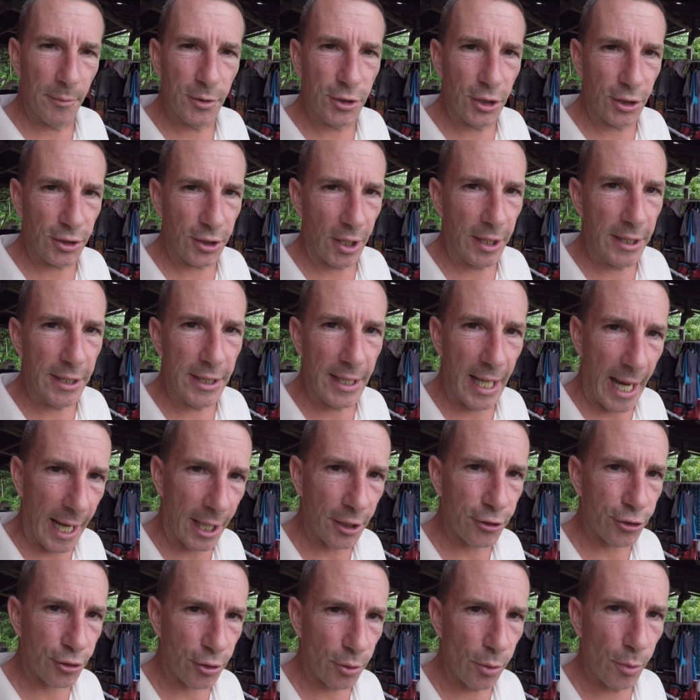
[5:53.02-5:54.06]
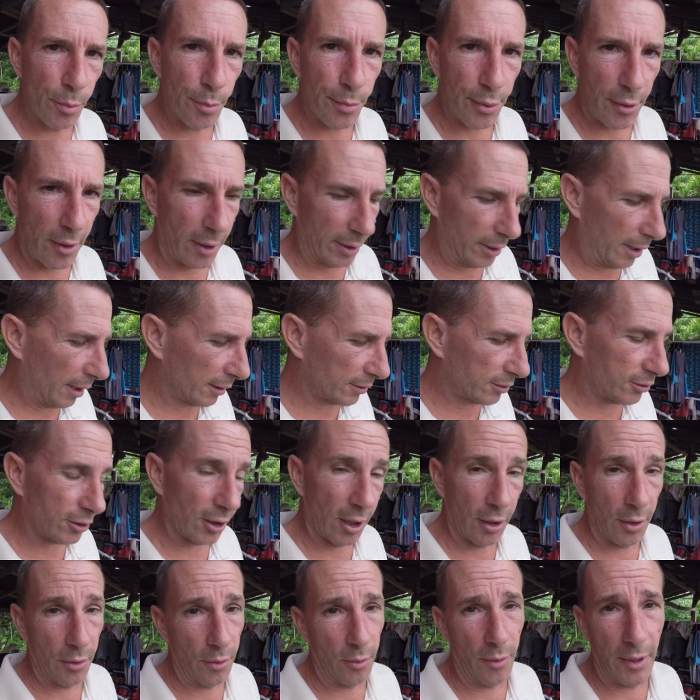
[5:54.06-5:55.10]
just a natural product.
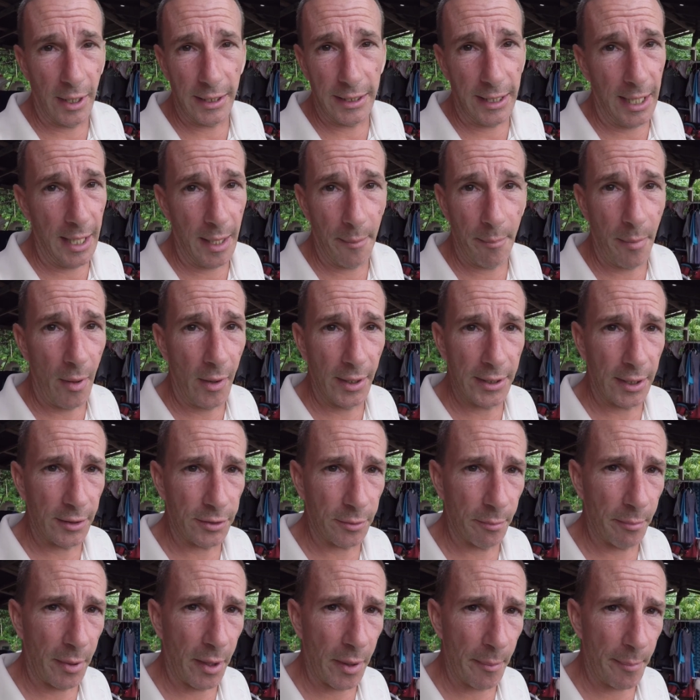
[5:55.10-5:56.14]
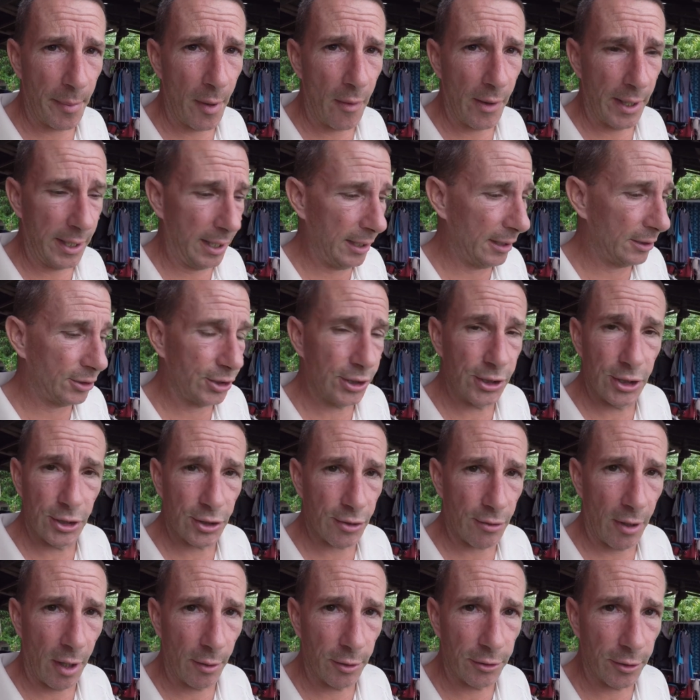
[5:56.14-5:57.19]
So yeah, Pi doesn't bother buying it. She
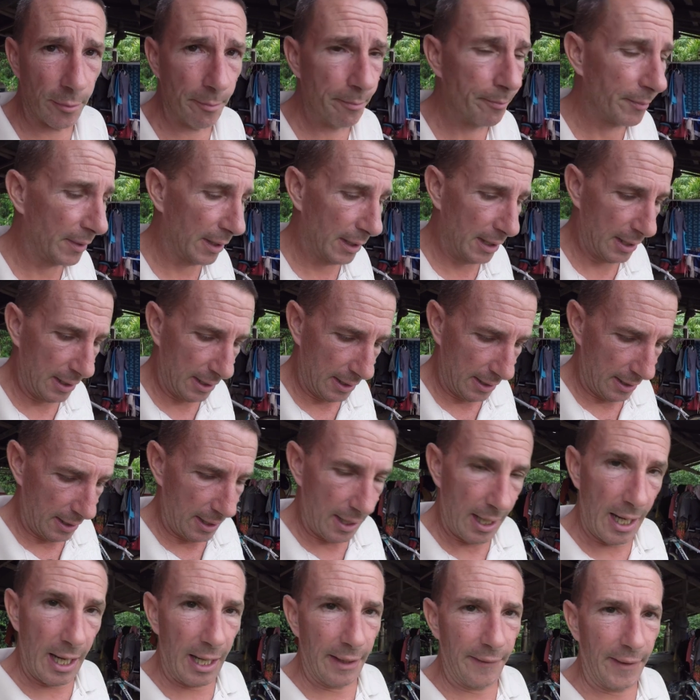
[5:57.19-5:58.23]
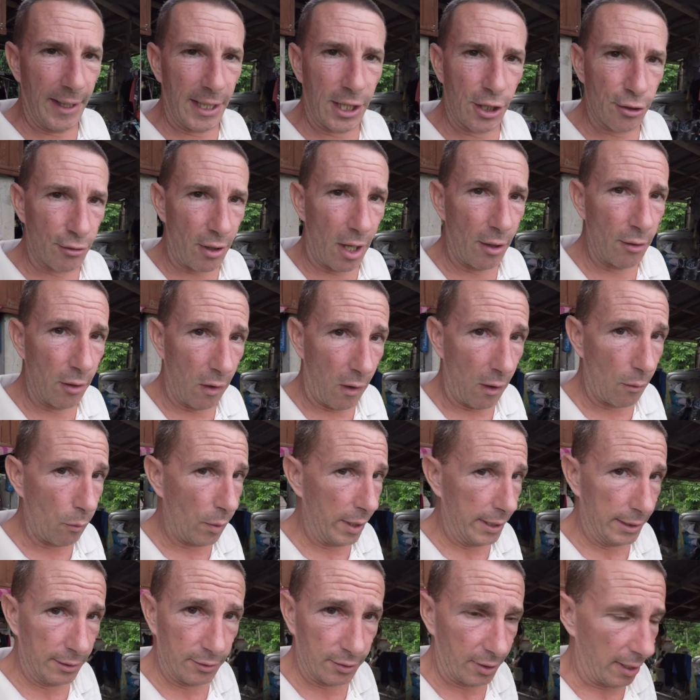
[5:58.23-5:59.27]
just grows them, and they grow like
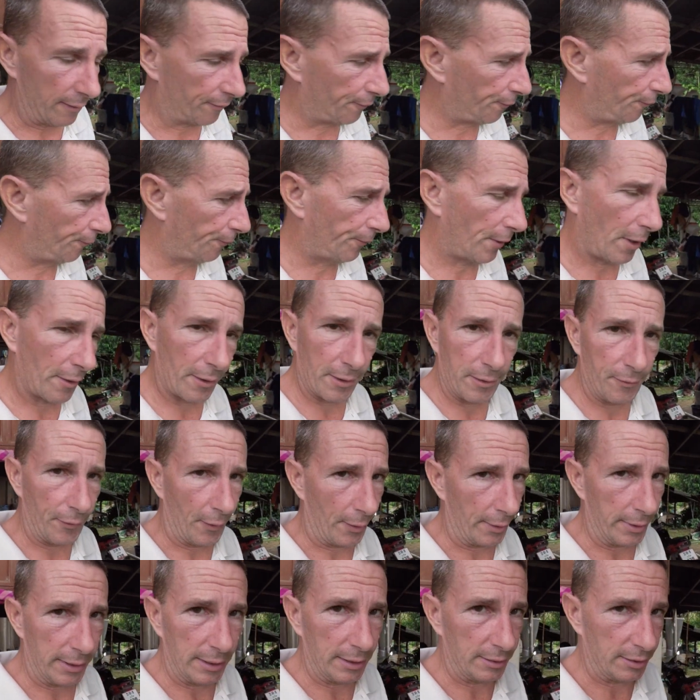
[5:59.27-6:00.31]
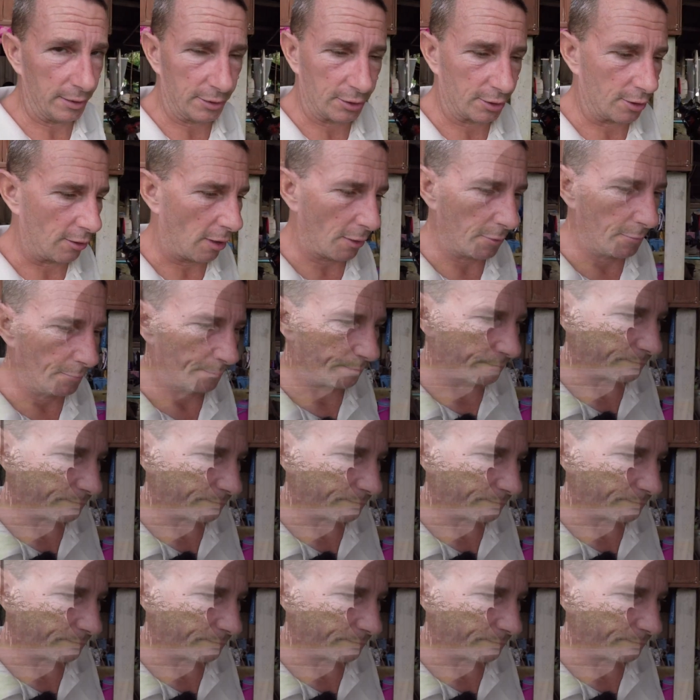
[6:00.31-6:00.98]
weeds. They're very, very easy to grow.